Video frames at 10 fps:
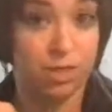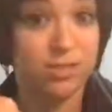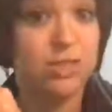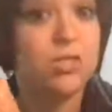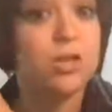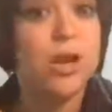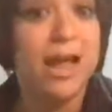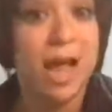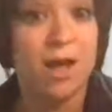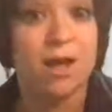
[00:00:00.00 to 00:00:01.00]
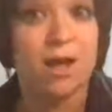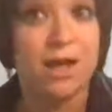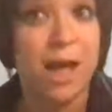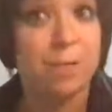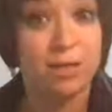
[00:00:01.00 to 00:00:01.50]
these are
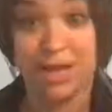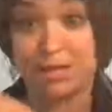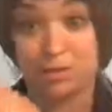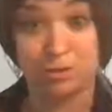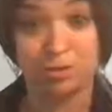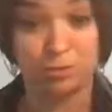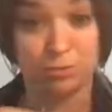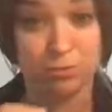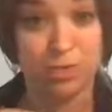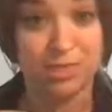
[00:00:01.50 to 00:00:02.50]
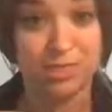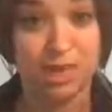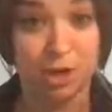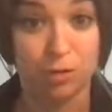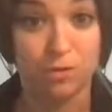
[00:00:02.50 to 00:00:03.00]
applications you can
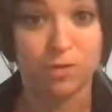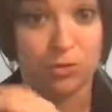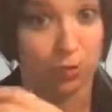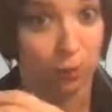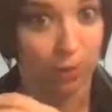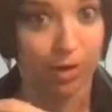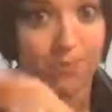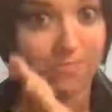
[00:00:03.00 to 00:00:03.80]
scan your receipts for,